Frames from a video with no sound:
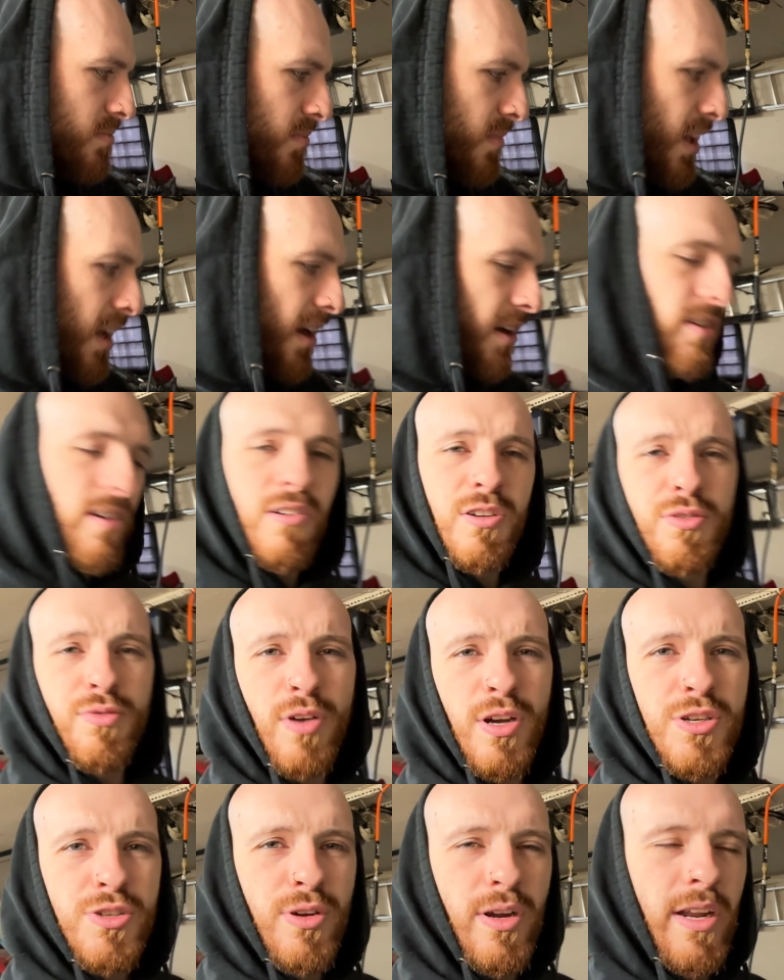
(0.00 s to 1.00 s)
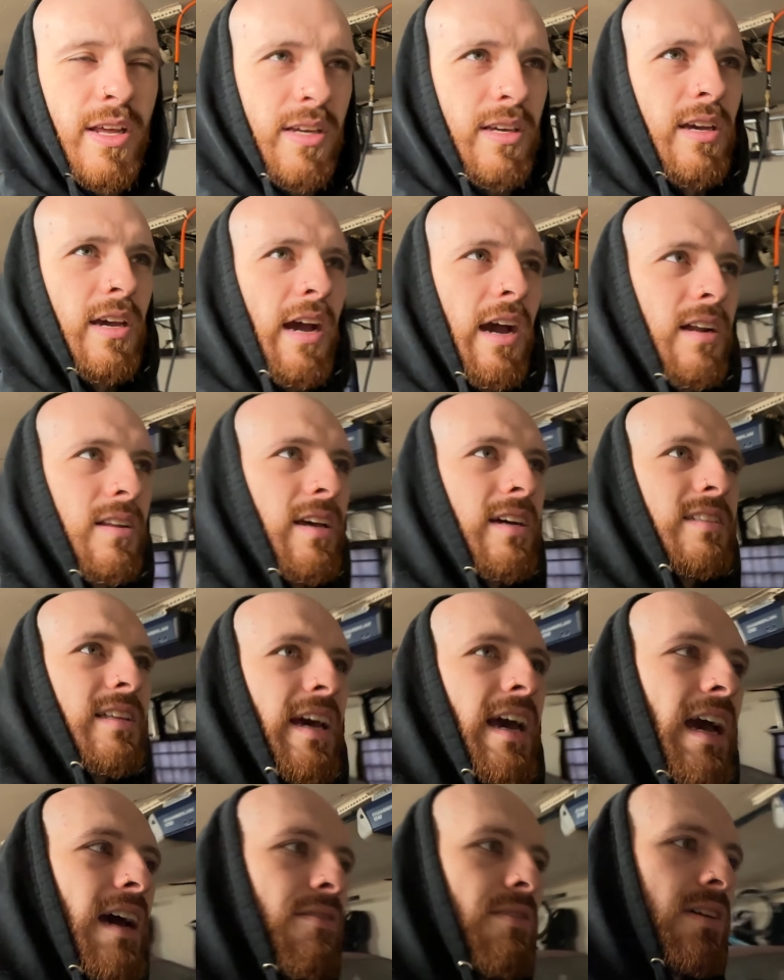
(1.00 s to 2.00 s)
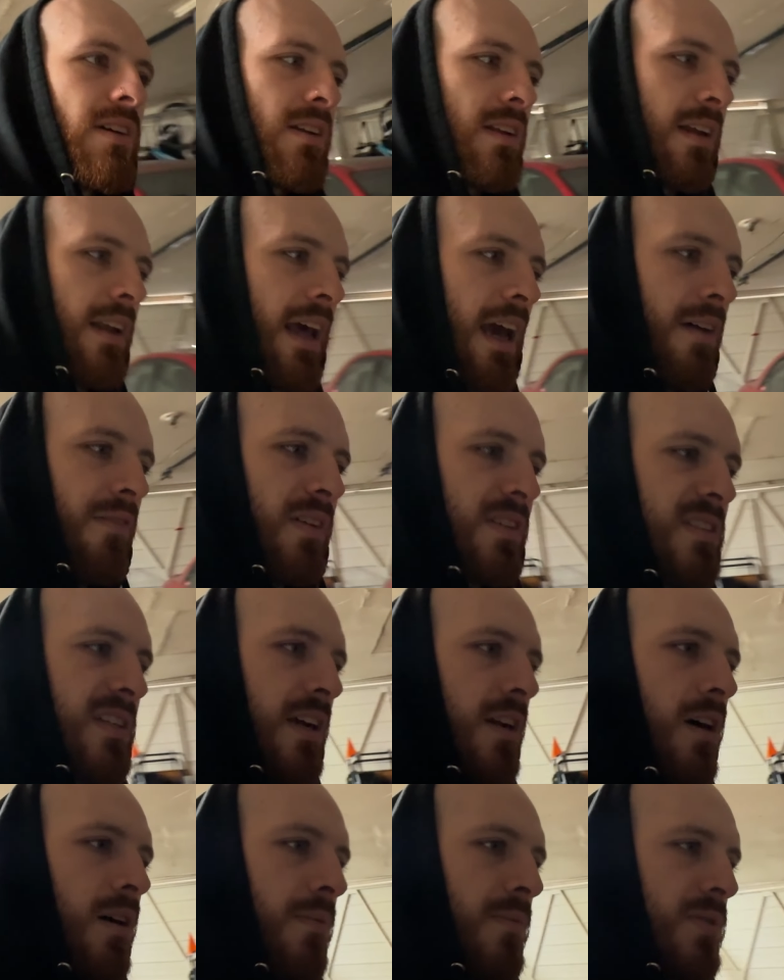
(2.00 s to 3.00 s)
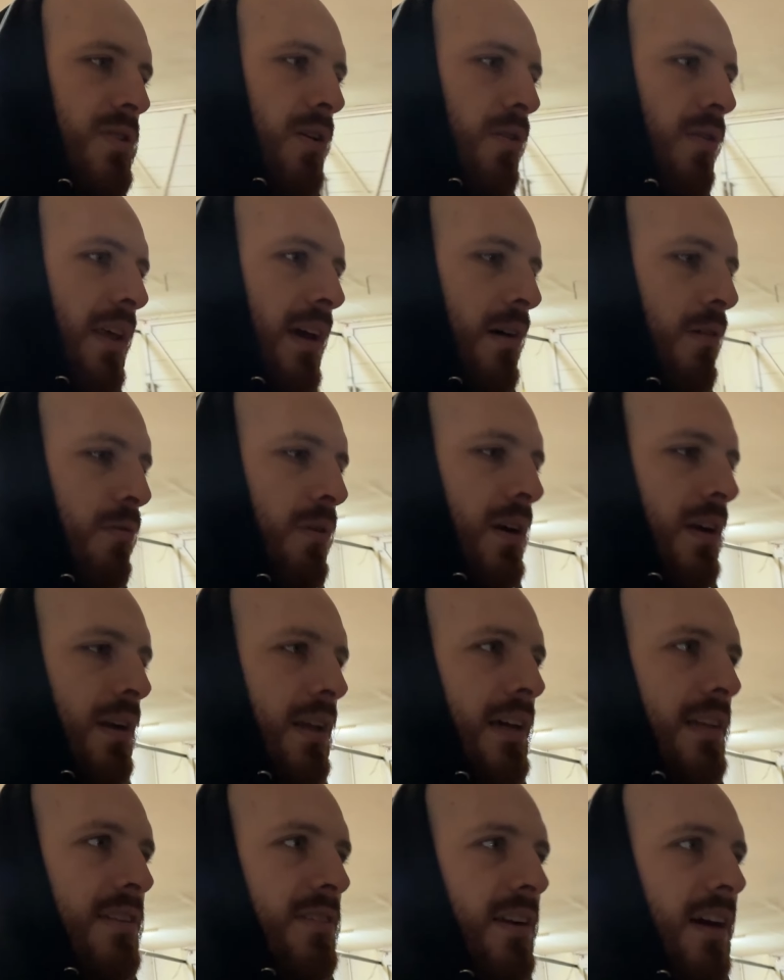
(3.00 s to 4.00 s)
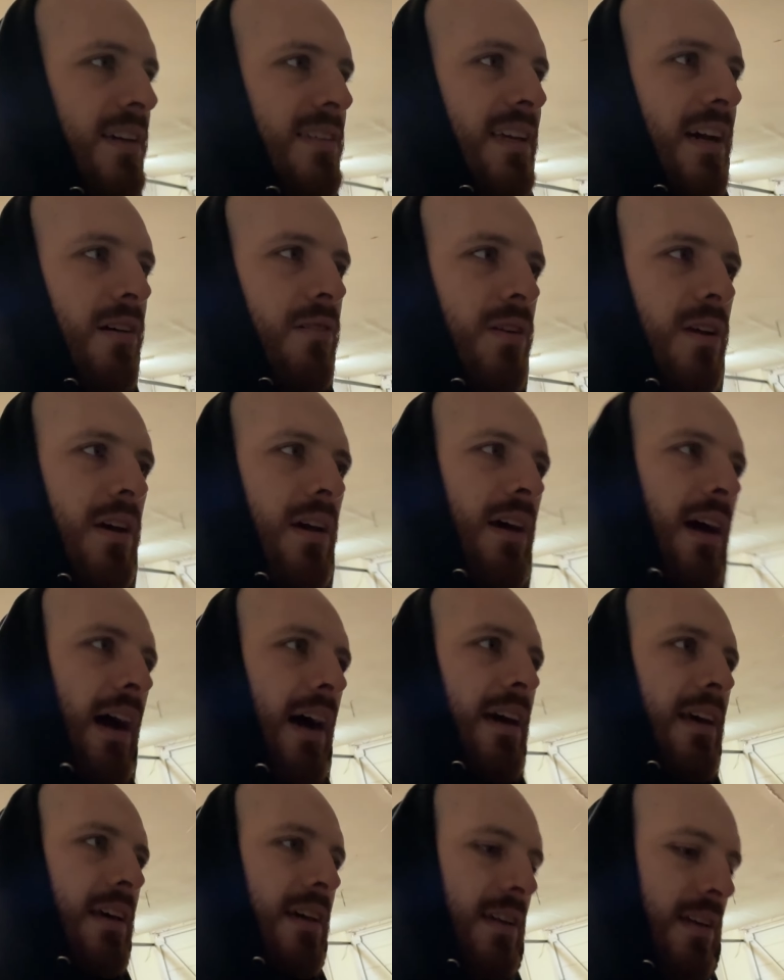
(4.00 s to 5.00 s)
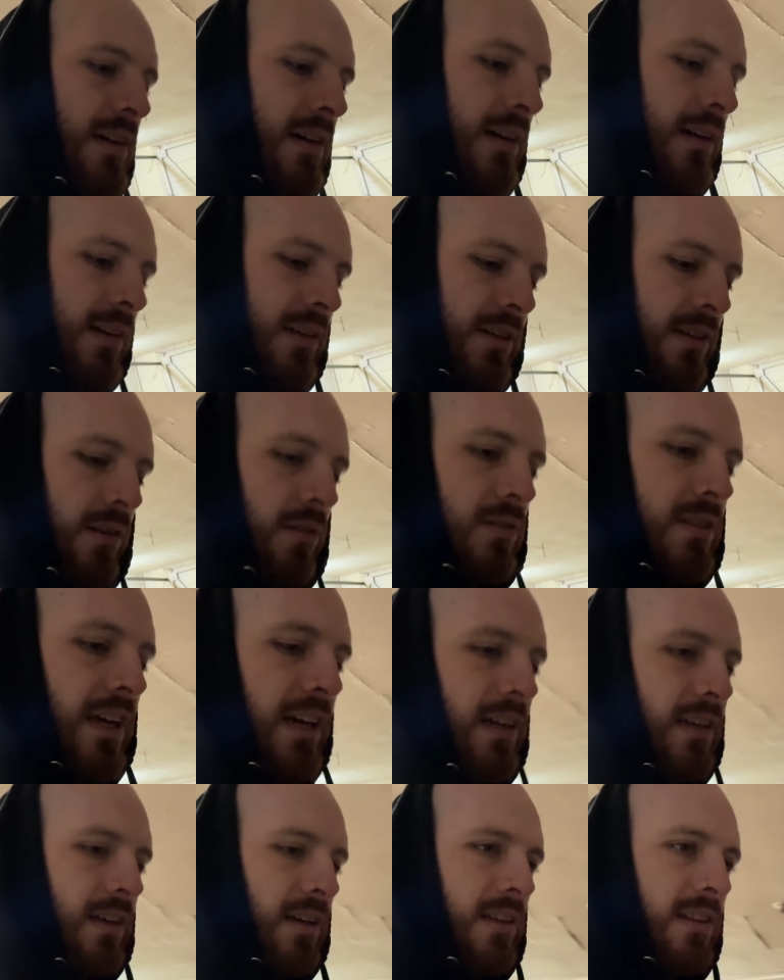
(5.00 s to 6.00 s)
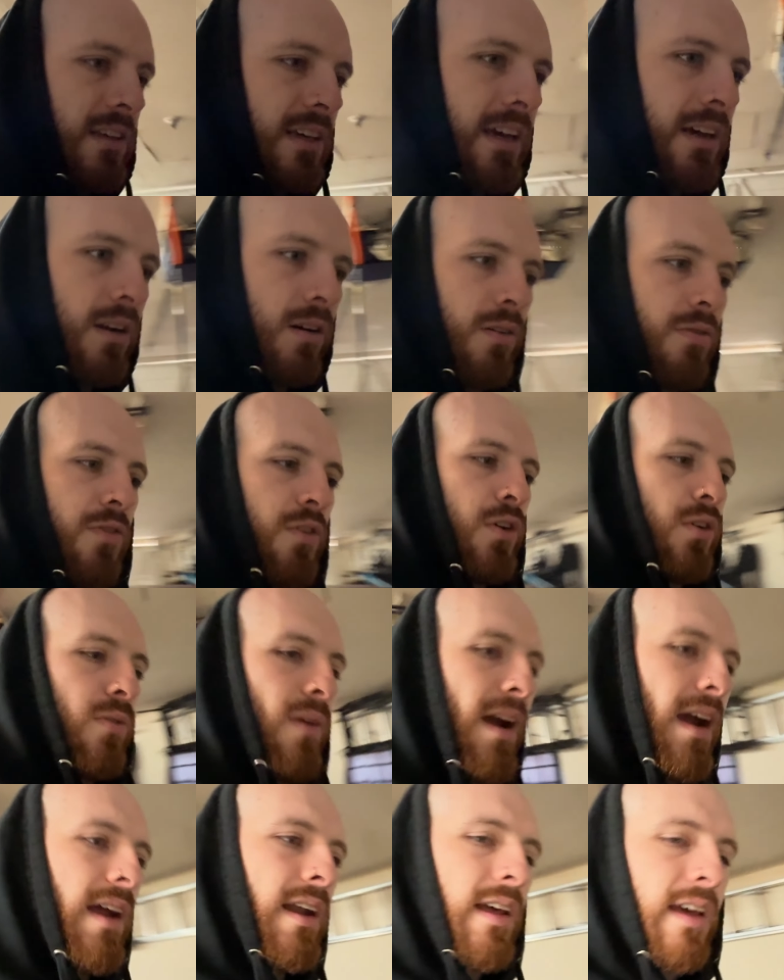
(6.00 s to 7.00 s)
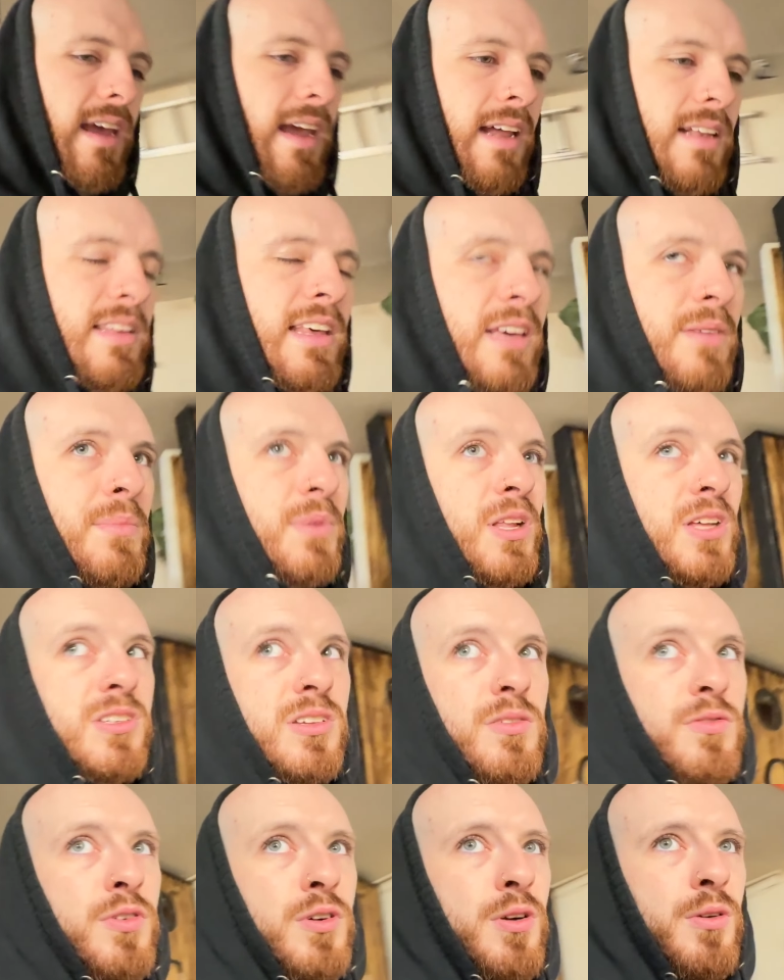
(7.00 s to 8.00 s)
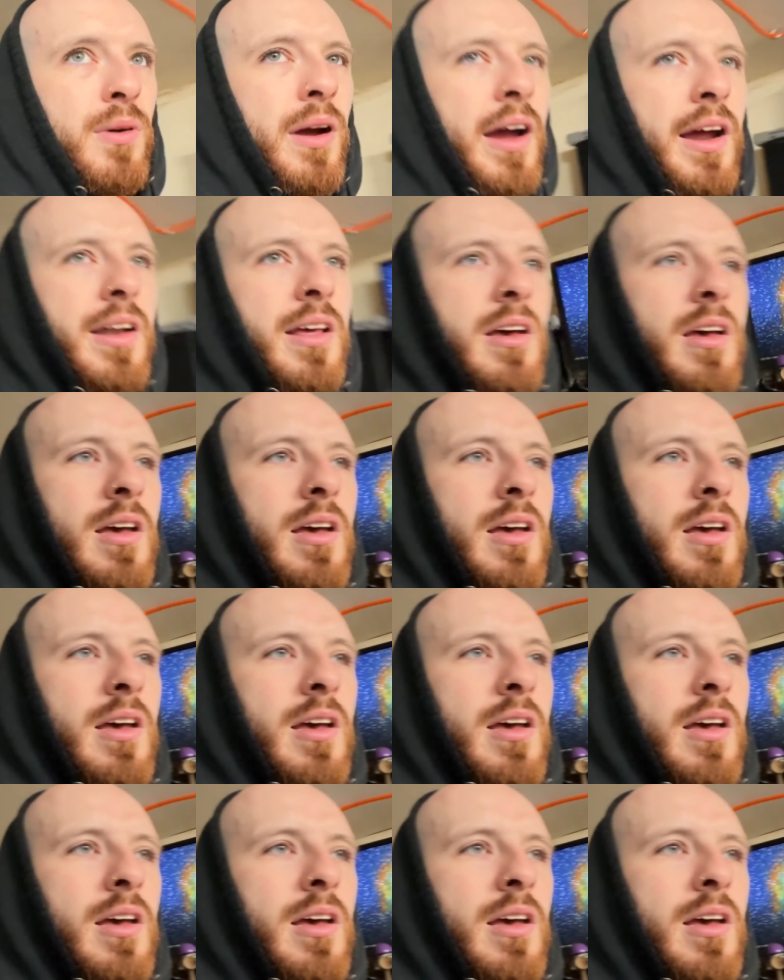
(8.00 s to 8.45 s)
I don't know, it's frustrating. I'd like to have it set up so that when it's nice out, I can take the kiddo for a ride and take Melissa for a ride.